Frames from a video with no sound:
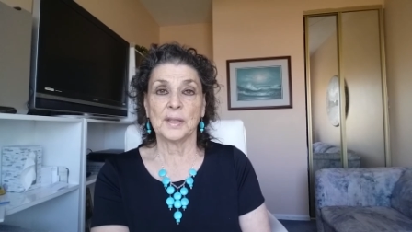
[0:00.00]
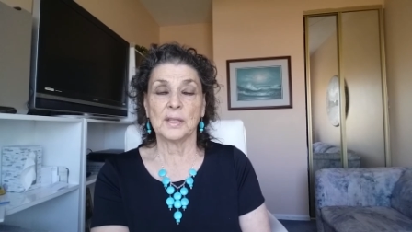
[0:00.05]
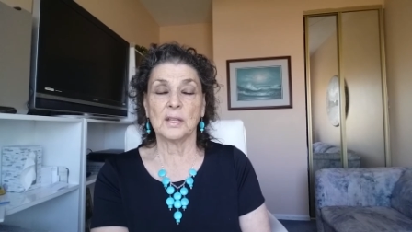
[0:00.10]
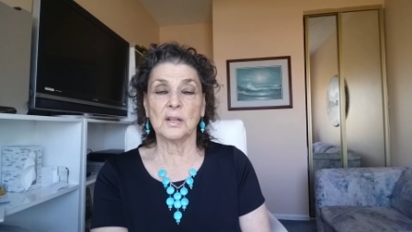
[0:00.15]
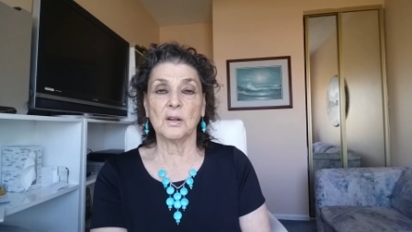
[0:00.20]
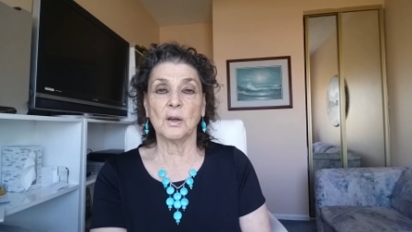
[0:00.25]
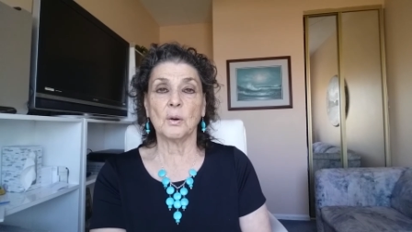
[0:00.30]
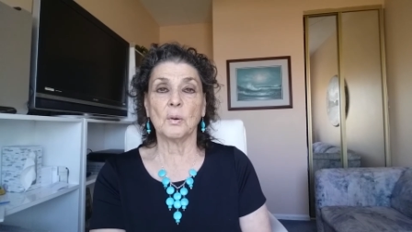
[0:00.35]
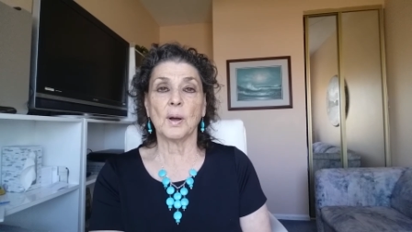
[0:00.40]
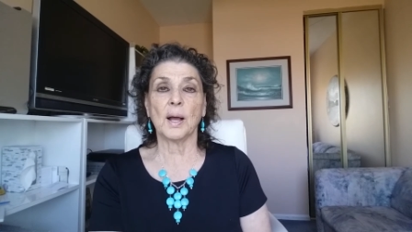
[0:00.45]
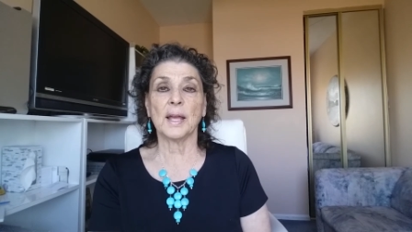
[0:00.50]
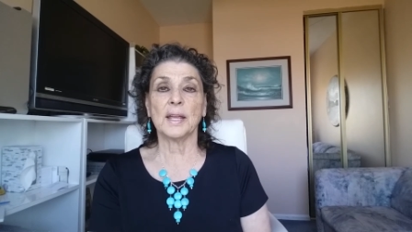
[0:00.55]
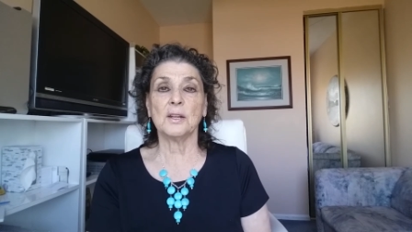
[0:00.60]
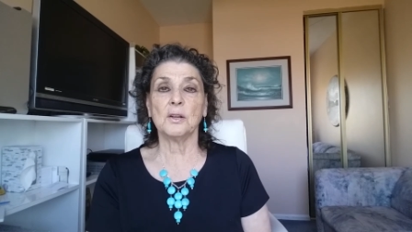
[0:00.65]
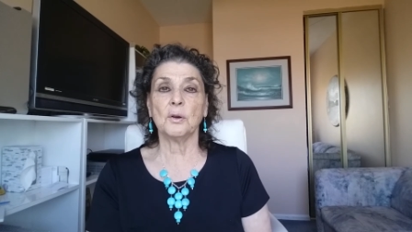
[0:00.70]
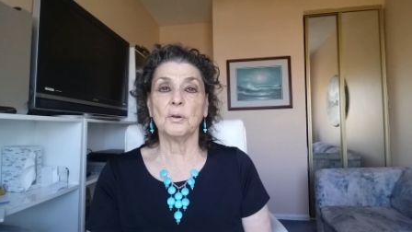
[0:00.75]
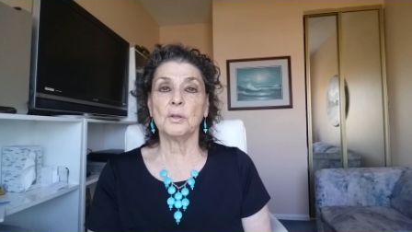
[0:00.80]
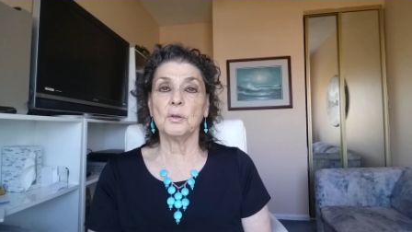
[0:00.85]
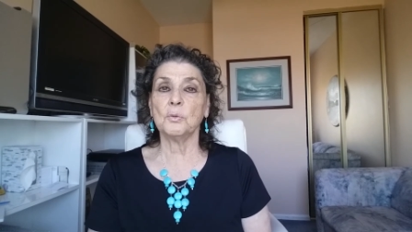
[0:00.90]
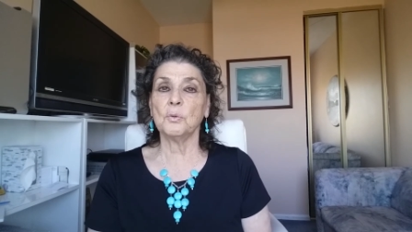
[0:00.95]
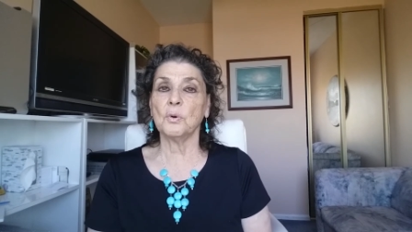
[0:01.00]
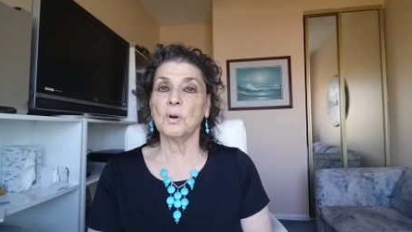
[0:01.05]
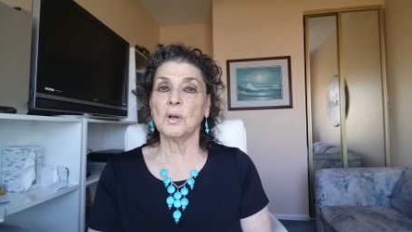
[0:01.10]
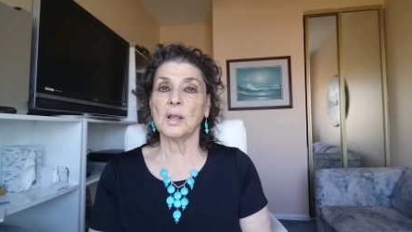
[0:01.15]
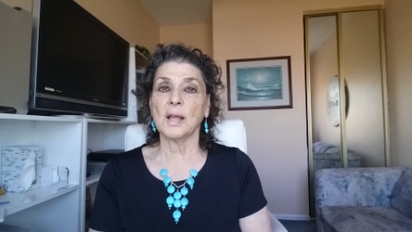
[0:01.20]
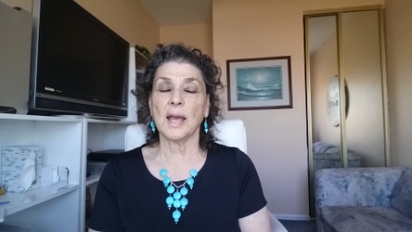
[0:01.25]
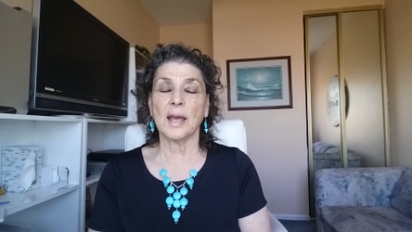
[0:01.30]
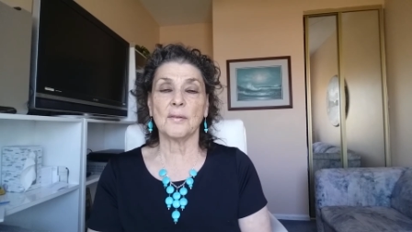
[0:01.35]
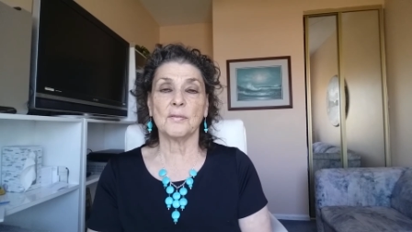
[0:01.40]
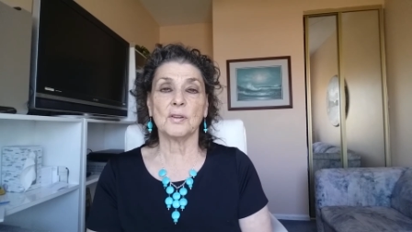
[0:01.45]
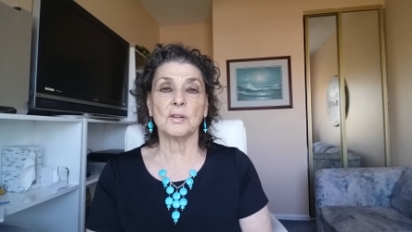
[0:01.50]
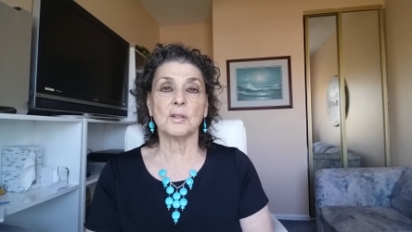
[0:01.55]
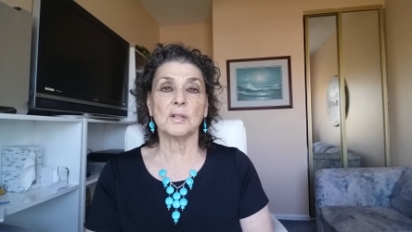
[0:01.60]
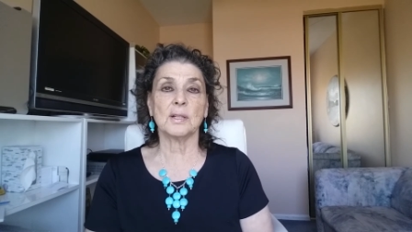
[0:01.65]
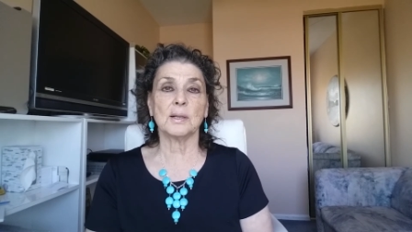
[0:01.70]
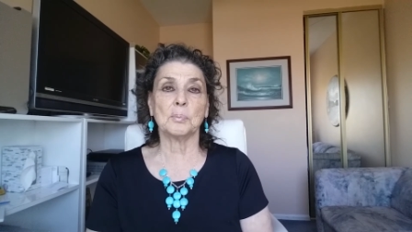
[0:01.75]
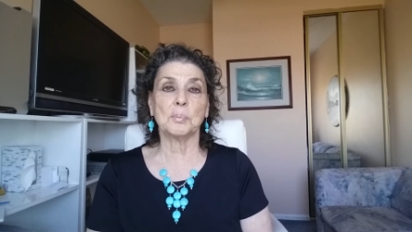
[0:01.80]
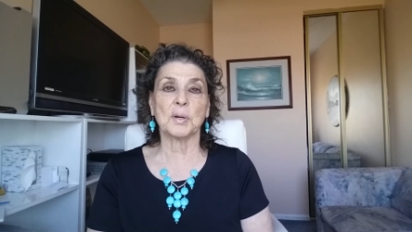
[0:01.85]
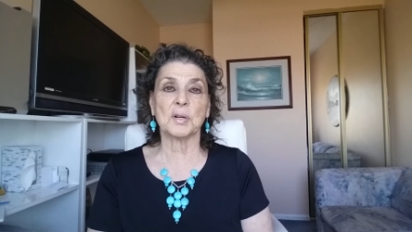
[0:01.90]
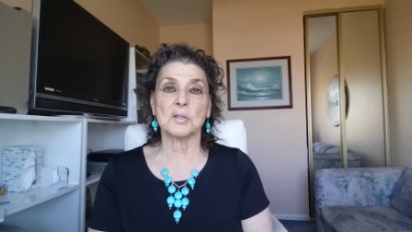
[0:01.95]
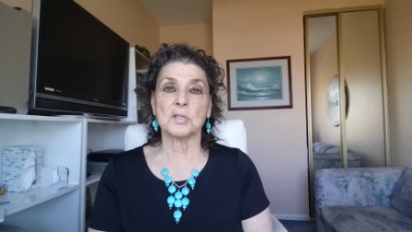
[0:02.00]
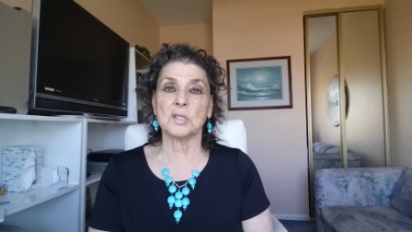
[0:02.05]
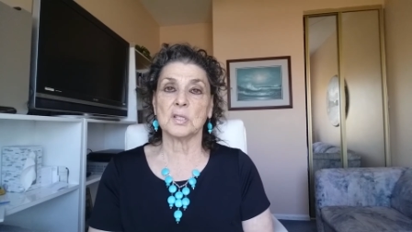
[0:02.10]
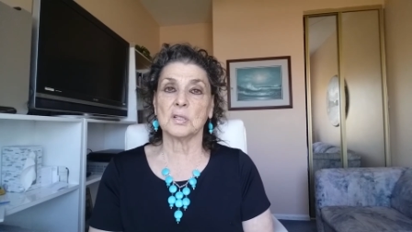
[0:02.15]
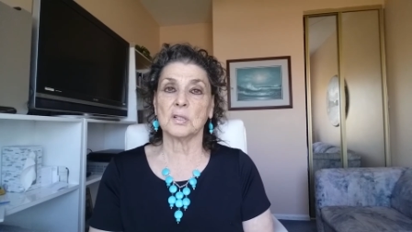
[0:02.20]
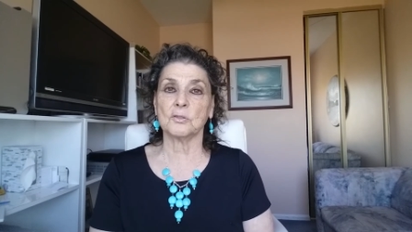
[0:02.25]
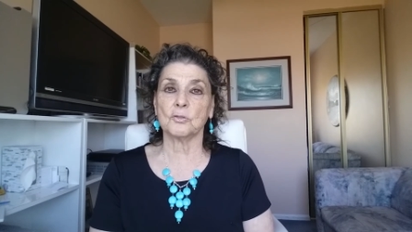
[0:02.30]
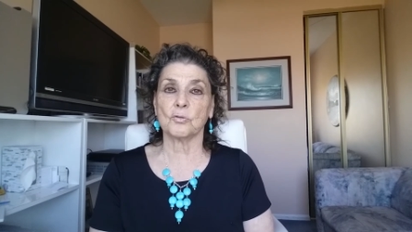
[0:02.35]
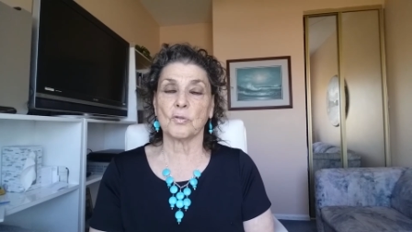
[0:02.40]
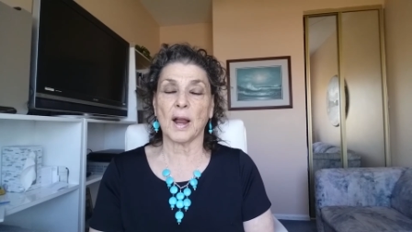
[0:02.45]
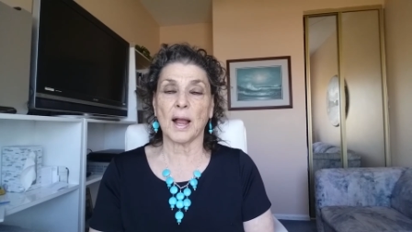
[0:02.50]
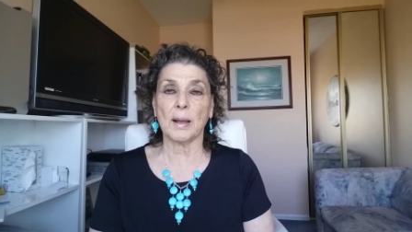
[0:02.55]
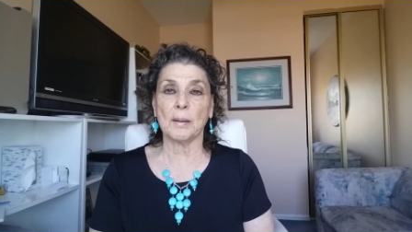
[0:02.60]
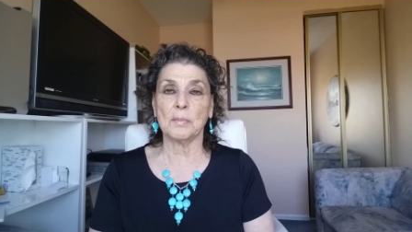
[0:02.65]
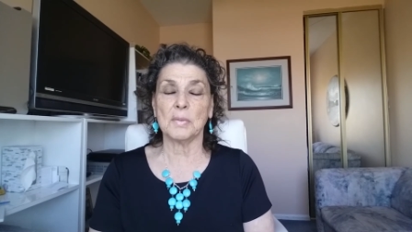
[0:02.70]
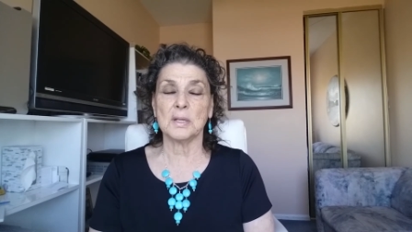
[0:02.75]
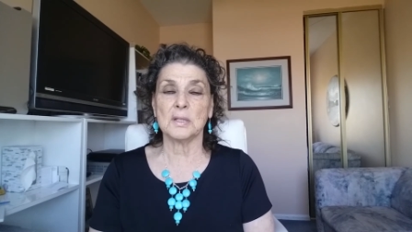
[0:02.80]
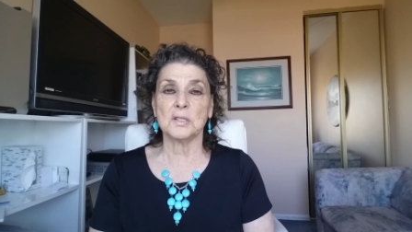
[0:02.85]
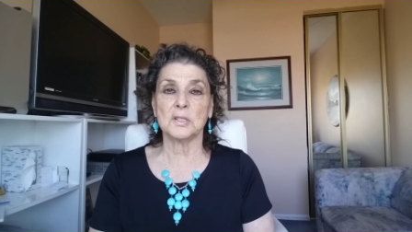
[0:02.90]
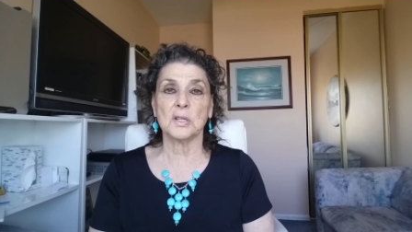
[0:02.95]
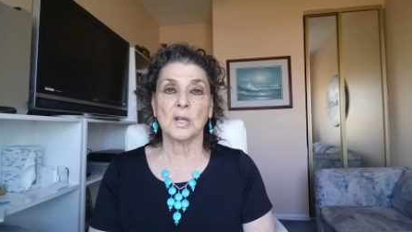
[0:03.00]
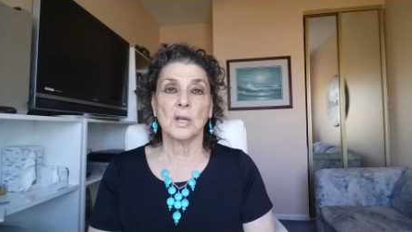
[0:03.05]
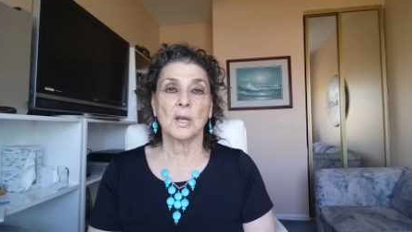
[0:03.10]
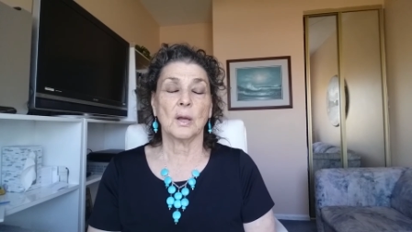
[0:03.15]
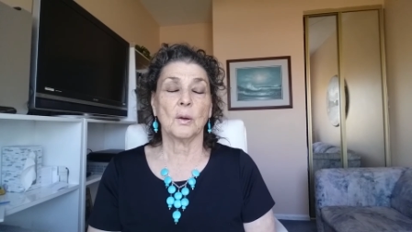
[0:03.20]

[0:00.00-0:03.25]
you know, I know you all have your little personal dramas,